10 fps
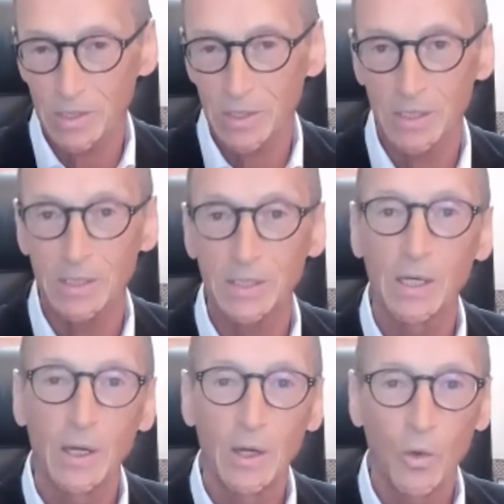disease,
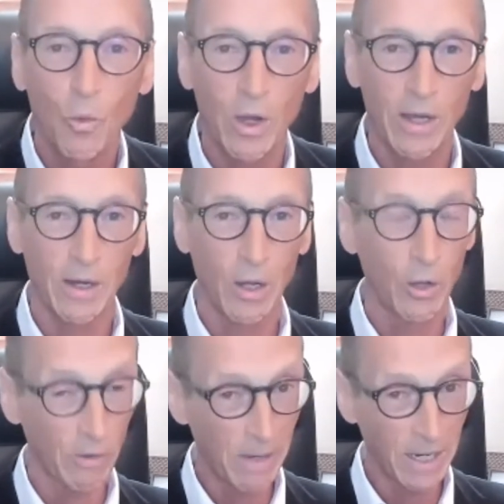where a
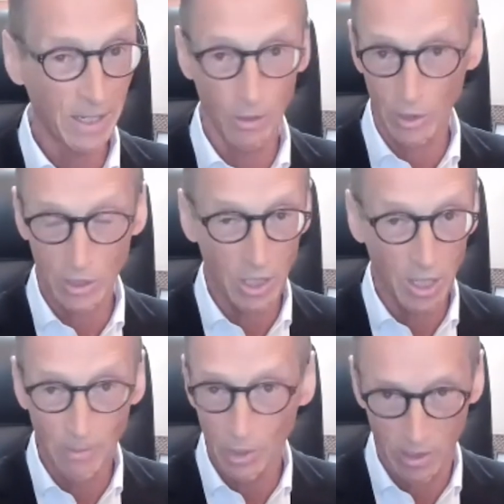lot of money, a lot of
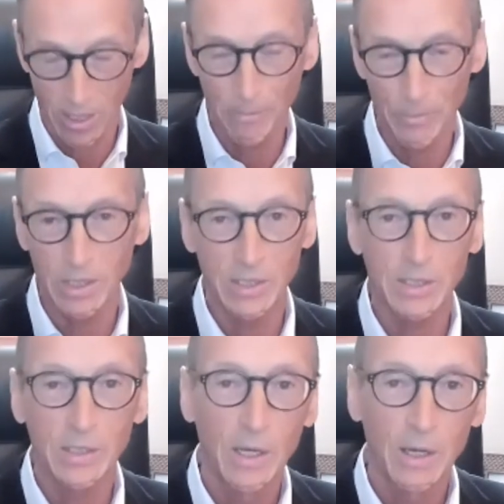time, a lot of
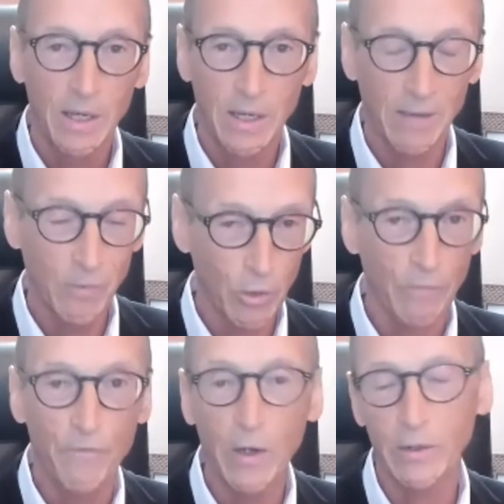companies gave a lot
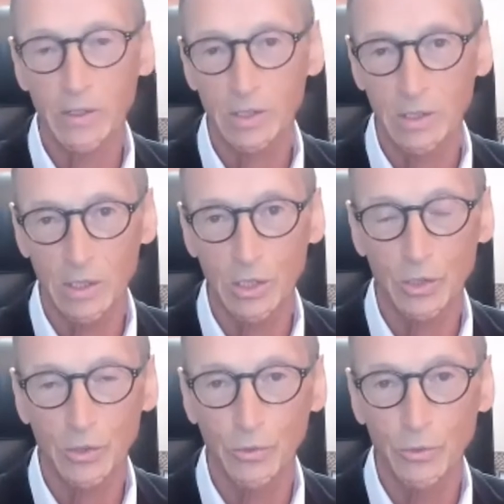of focus to the
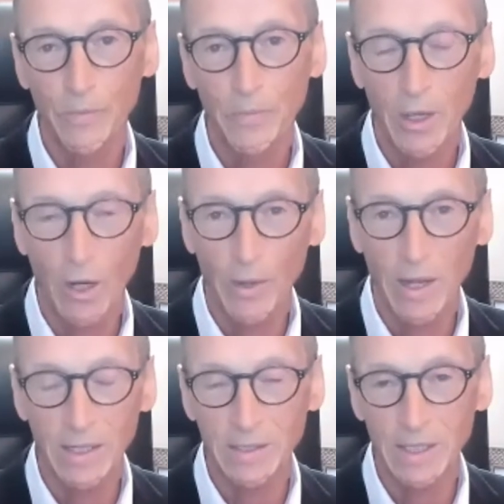issue
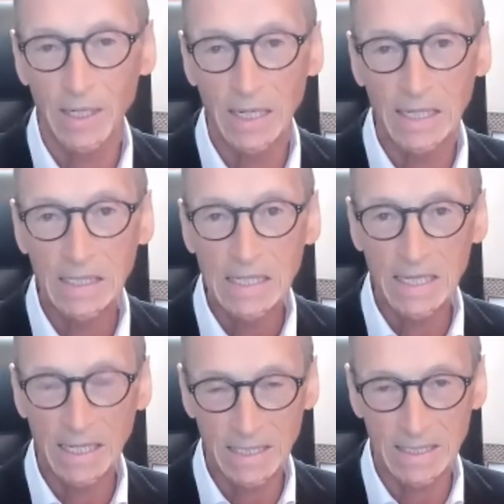around
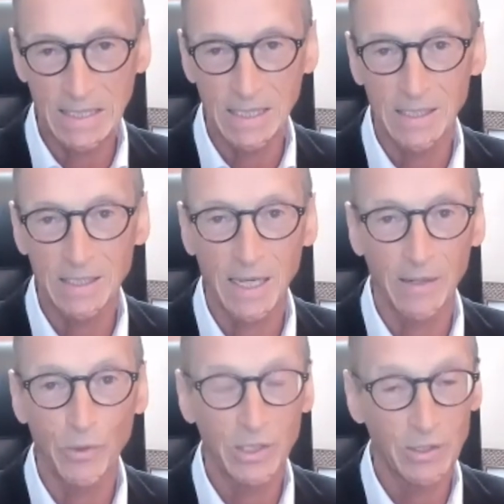that disease,
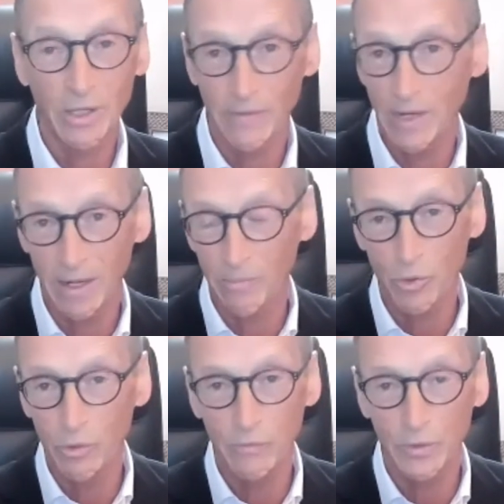and we still haven't had
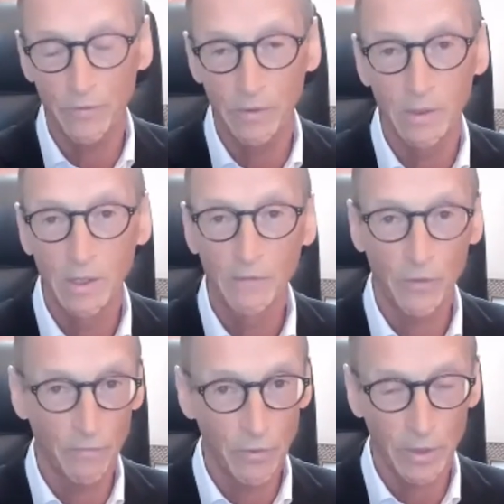approvals for
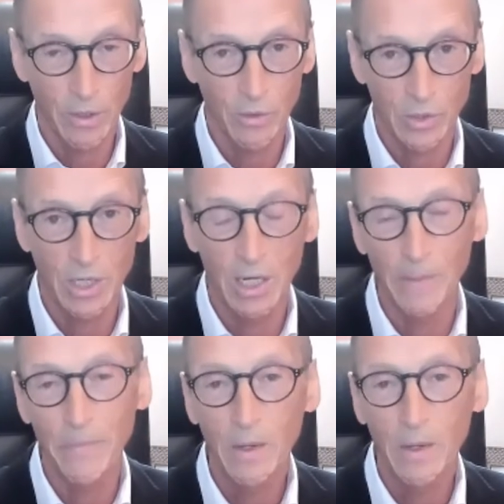a very long time.